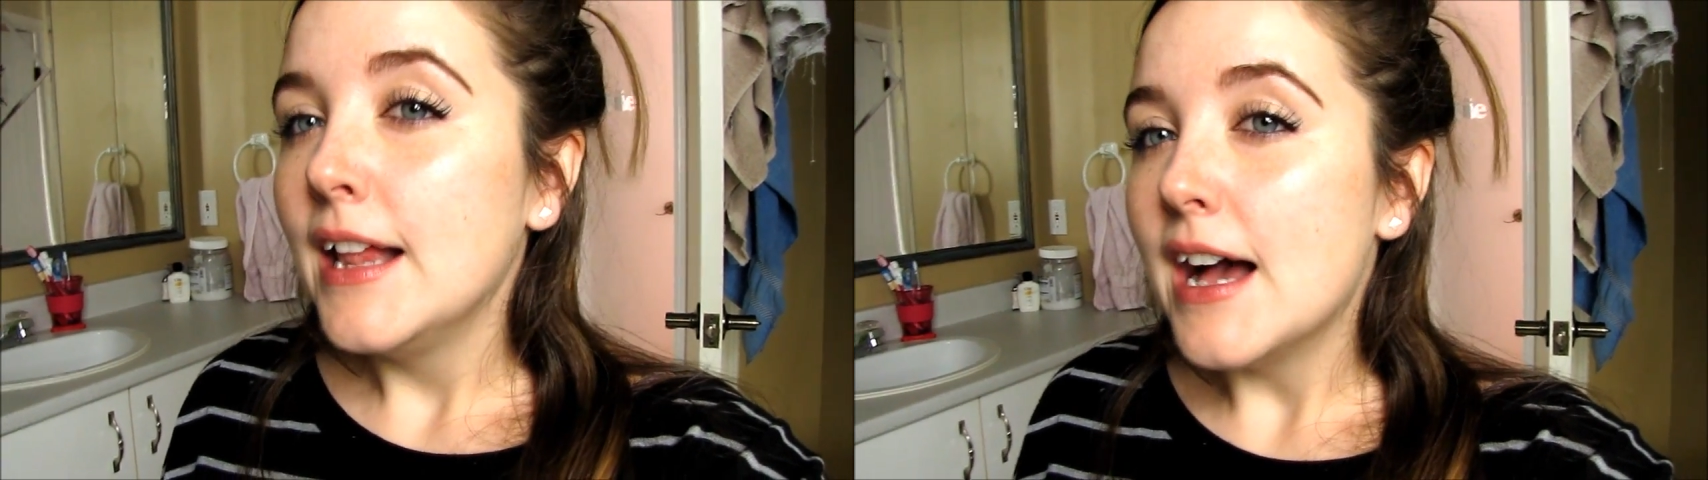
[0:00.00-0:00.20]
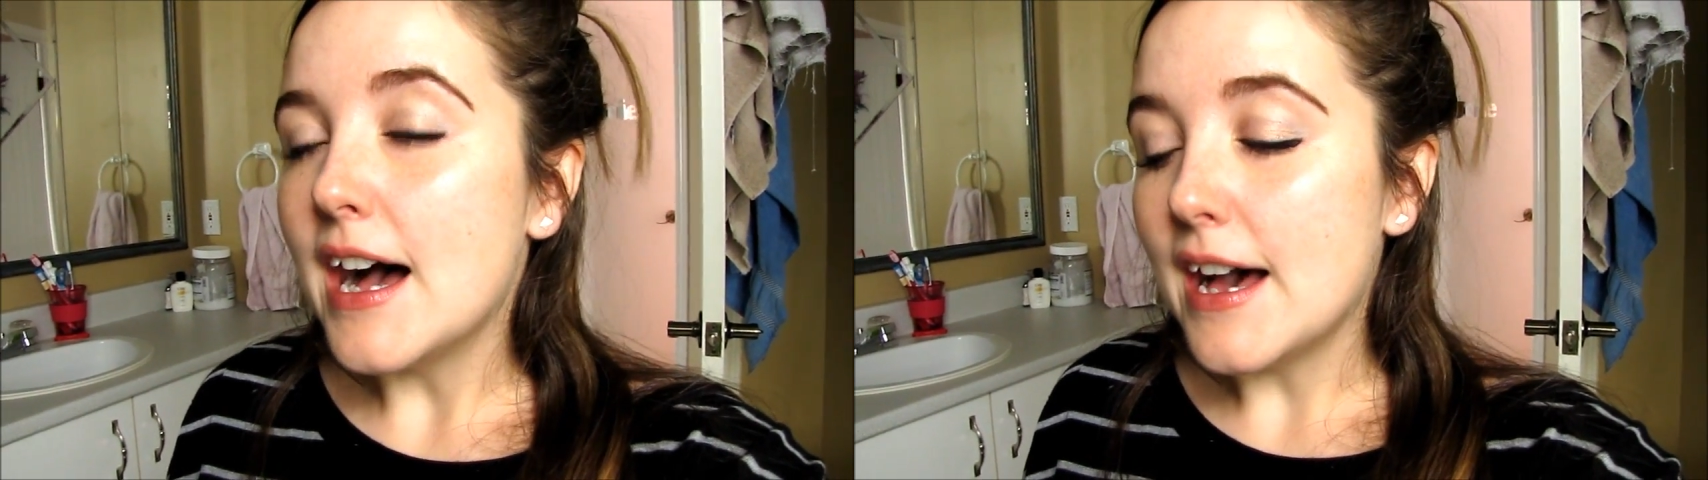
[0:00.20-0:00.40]

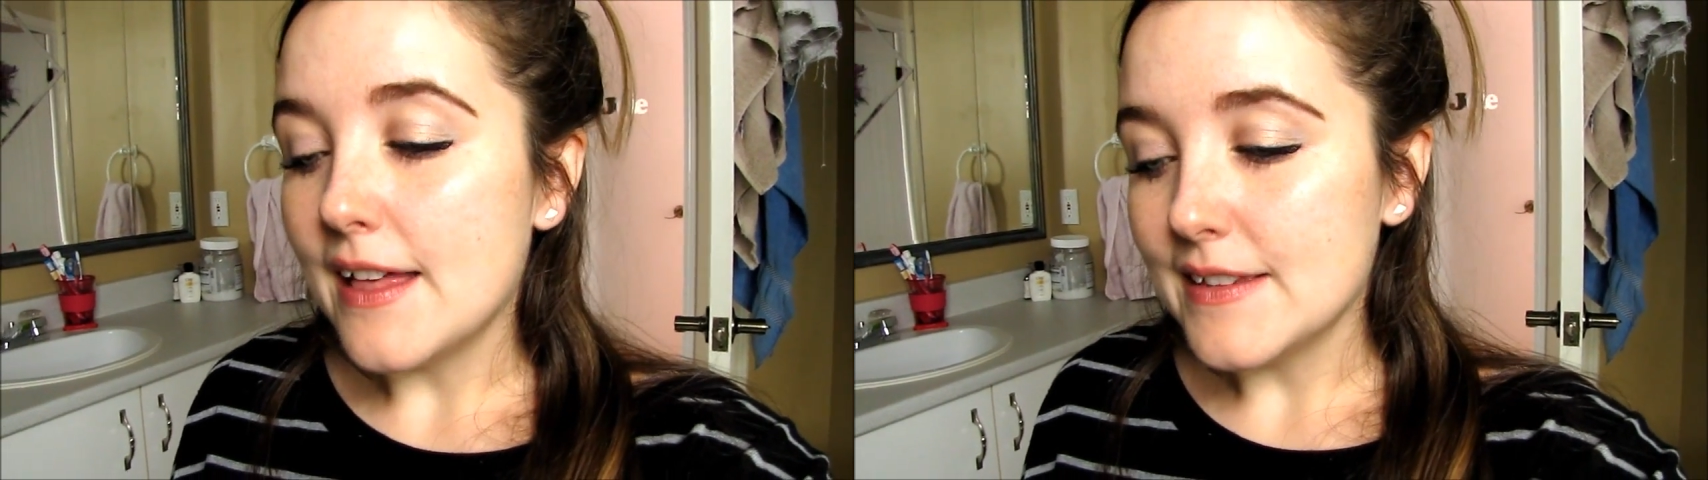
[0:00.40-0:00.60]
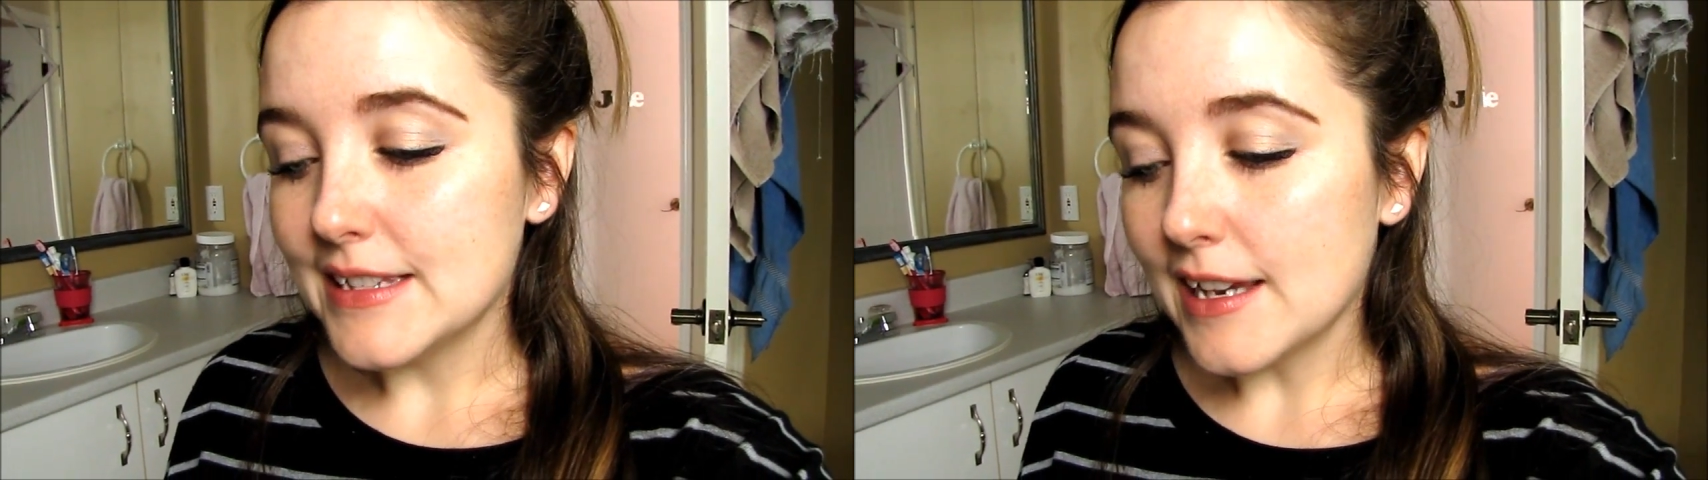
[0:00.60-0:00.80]

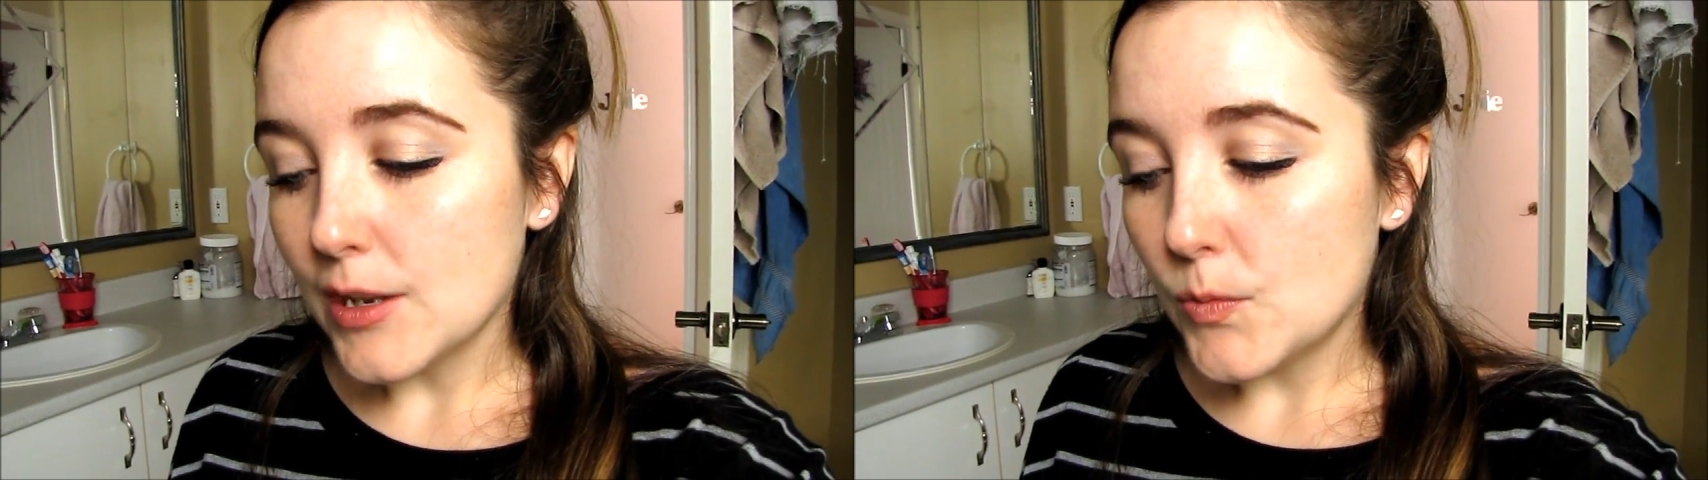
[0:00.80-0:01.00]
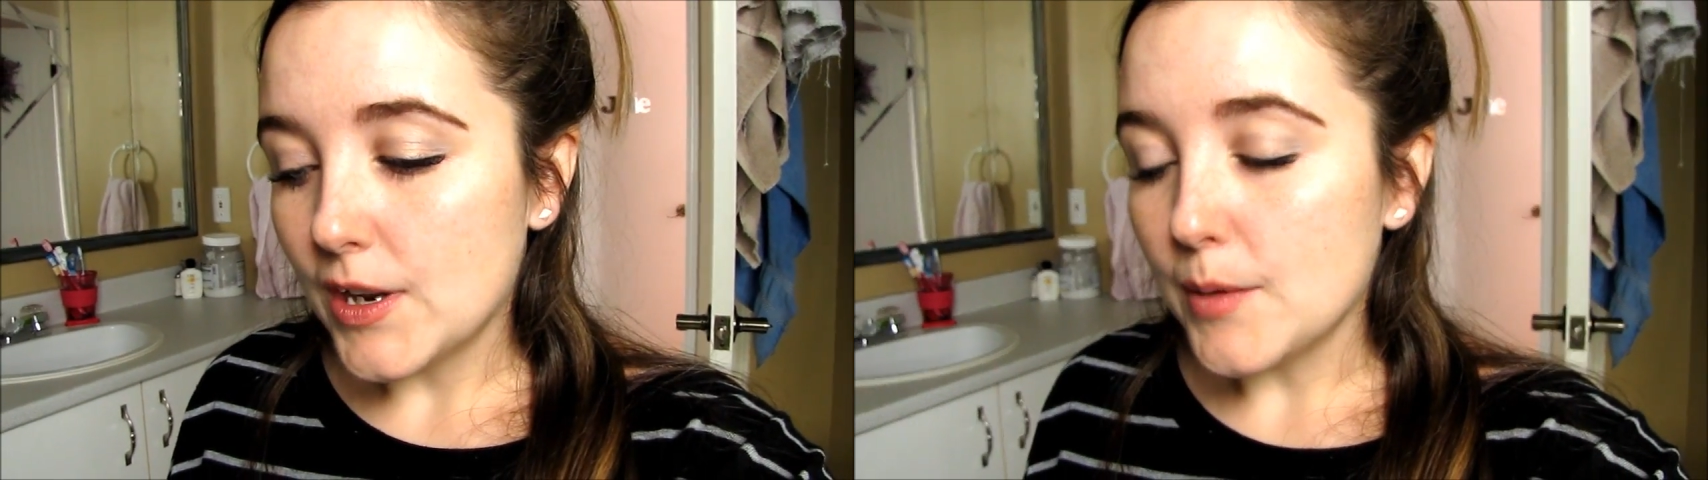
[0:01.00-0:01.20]
The
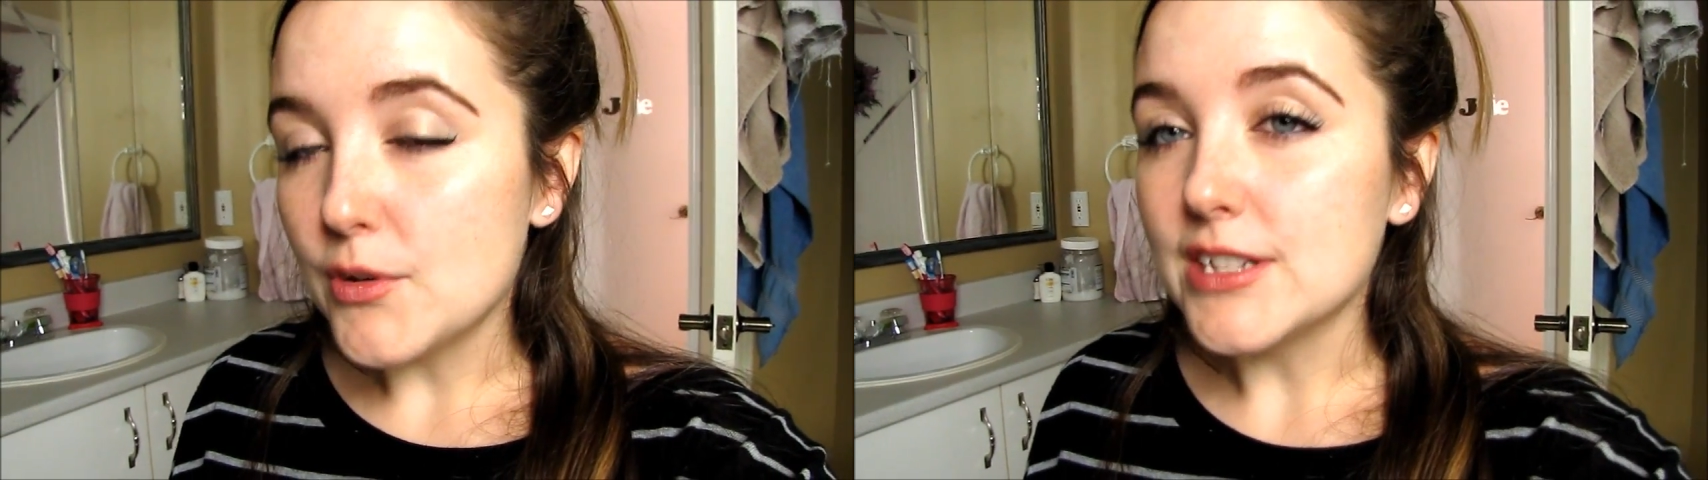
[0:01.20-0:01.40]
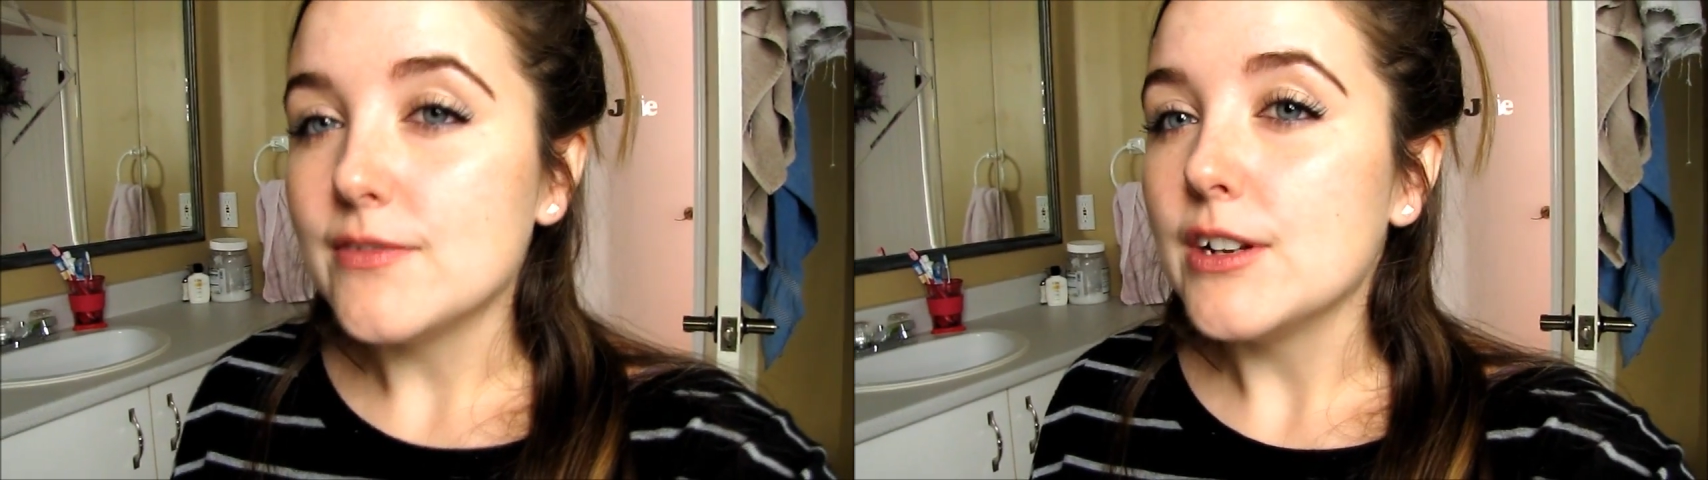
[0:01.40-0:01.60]
second one I
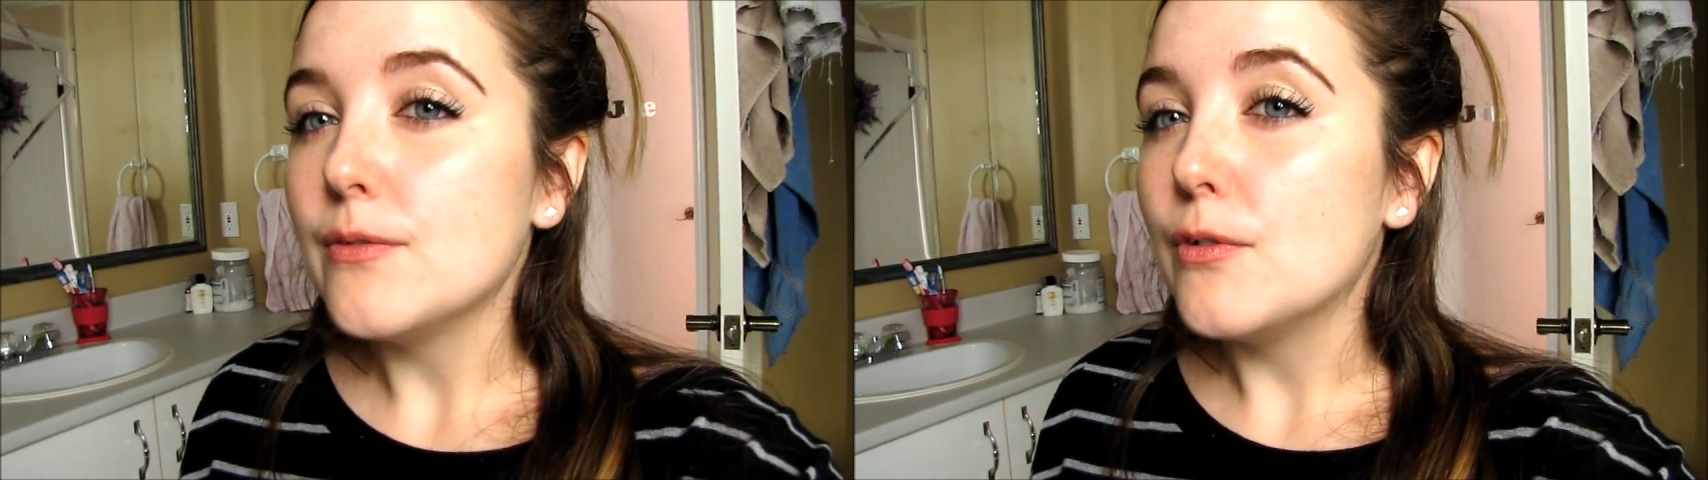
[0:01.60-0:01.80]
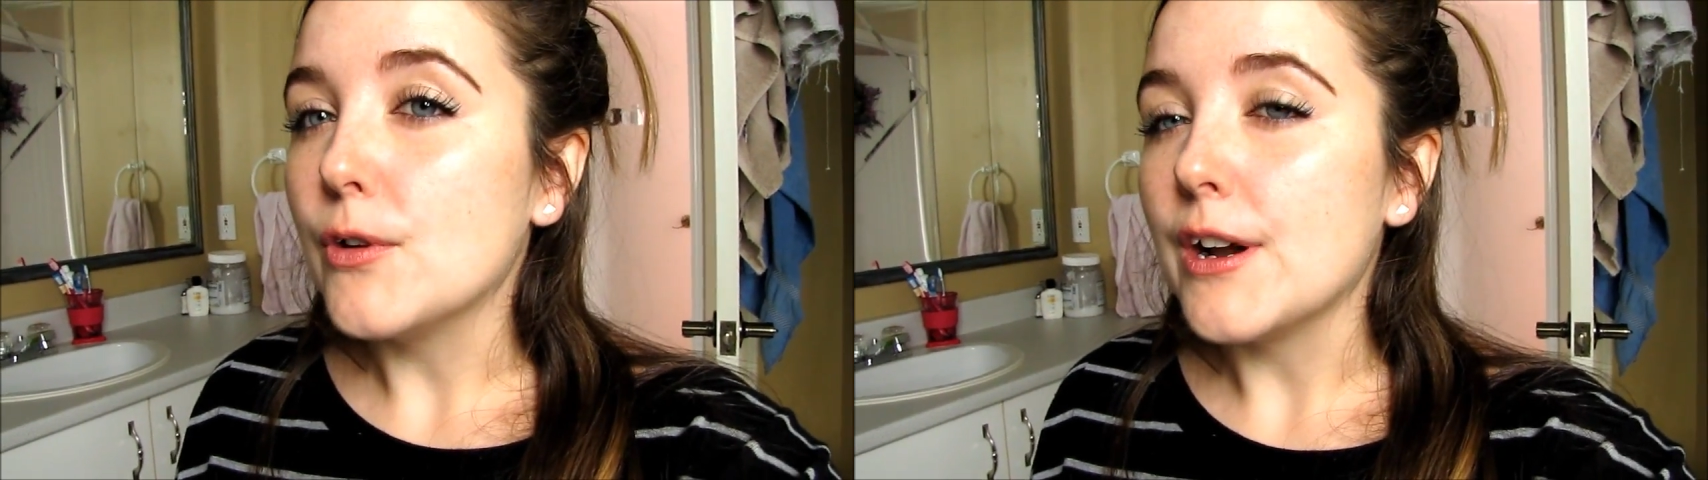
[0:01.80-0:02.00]
breastfed
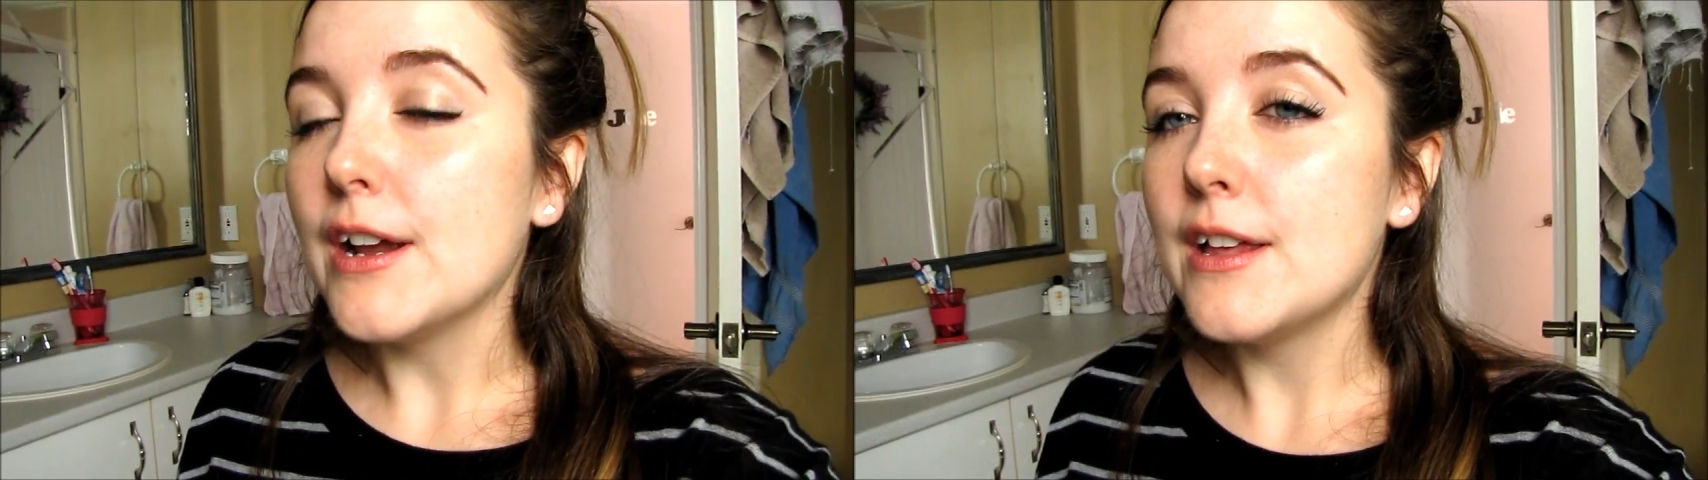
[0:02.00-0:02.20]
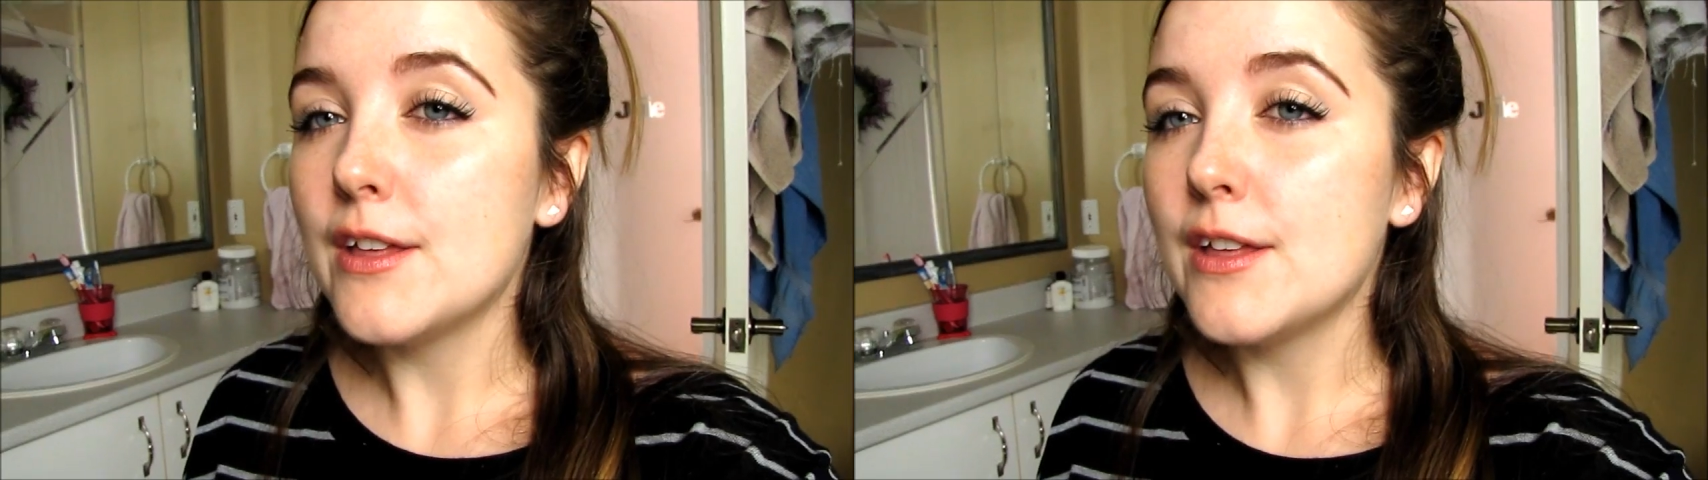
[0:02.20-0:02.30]
for